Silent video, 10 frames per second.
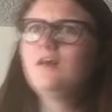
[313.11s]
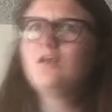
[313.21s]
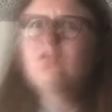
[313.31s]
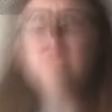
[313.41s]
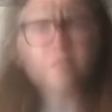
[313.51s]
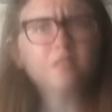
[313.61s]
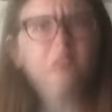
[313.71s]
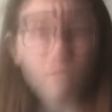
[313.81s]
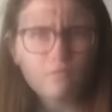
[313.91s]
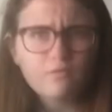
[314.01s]
That's a
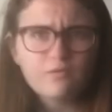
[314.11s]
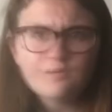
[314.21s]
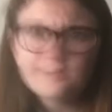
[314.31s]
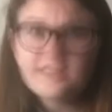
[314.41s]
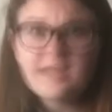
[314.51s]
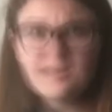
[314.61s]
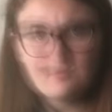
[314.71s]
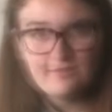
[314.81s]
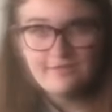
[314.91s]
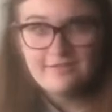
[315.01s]
lot of words that I don't
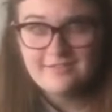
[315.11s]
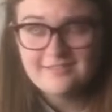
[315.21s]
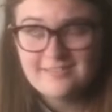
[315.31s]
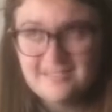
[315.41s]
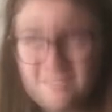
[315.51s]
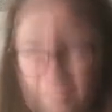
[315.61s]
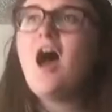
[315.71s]
even understand.